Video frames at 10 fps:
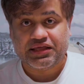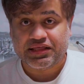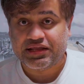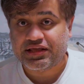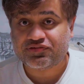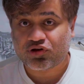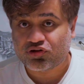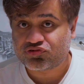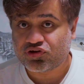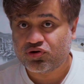It is
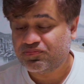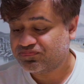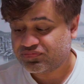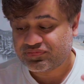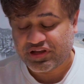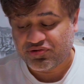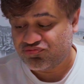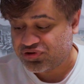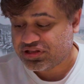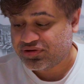also a
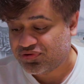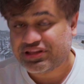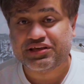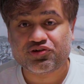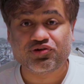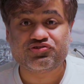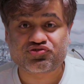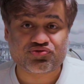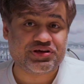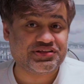really, really good
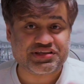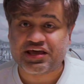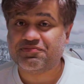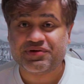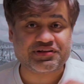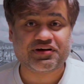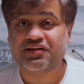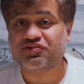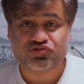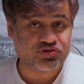screen, 10-bit
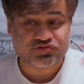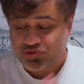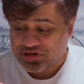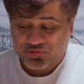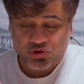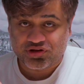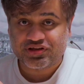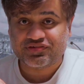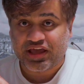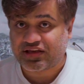color. So the screen quality
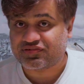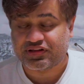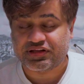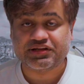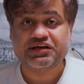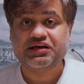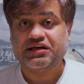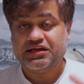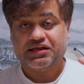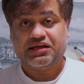is excellent.
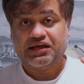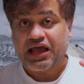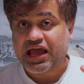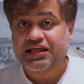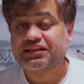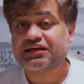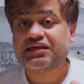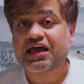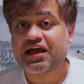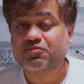And the
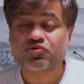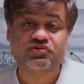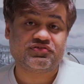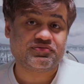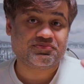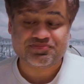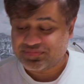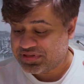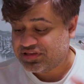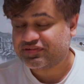cameras.
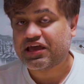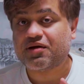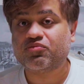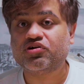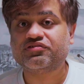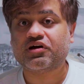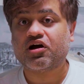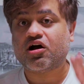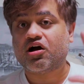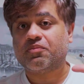These cameras
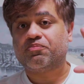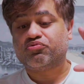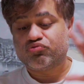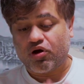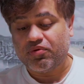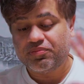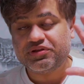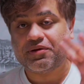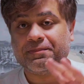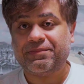are probably
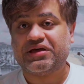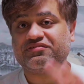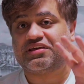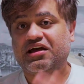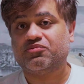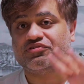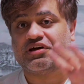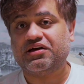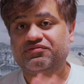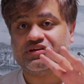the best cameras
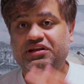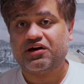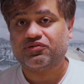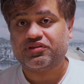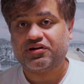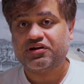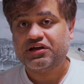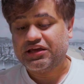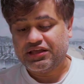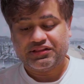I've seen out there.
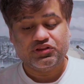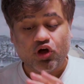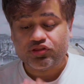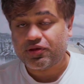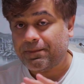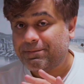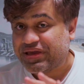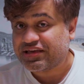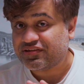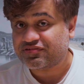Not the
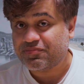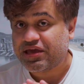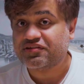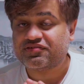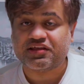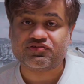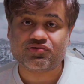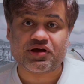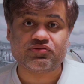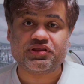biggest main sensor
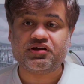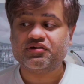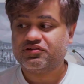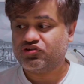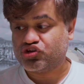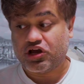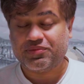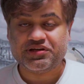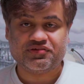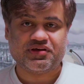out there. The
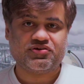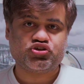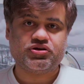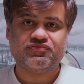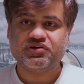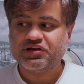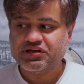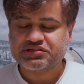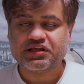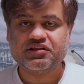Xiaomi does actually have a
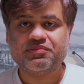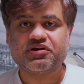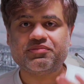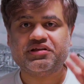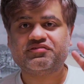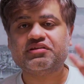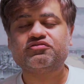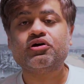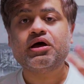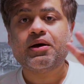slightly bigger main
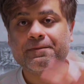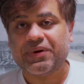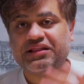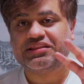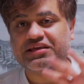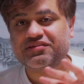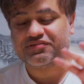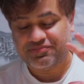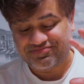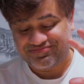sensor. But
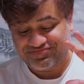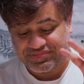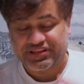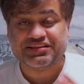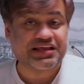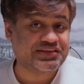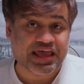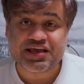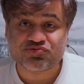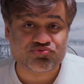they
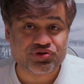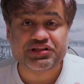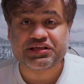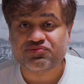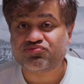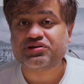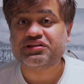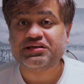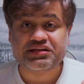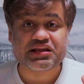take really,
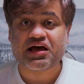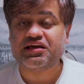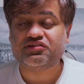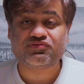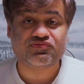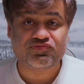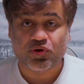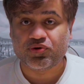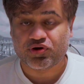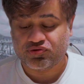really nice
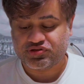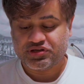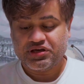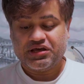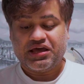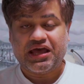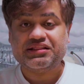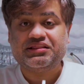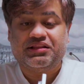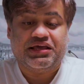photos.
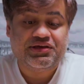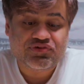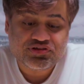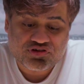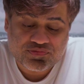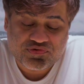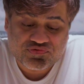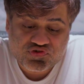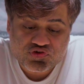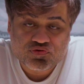And even in terms of
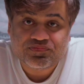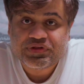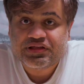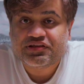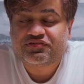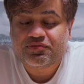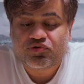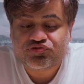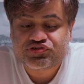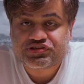zoom, this is the
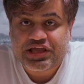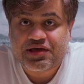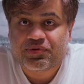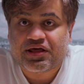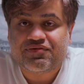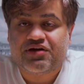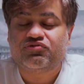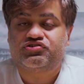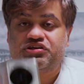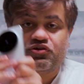most stable I've ever
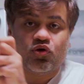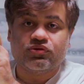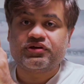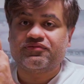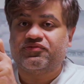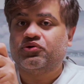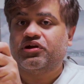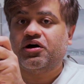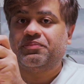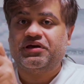seen holding a phone
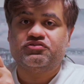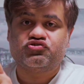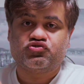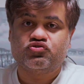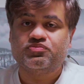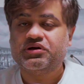up in zoom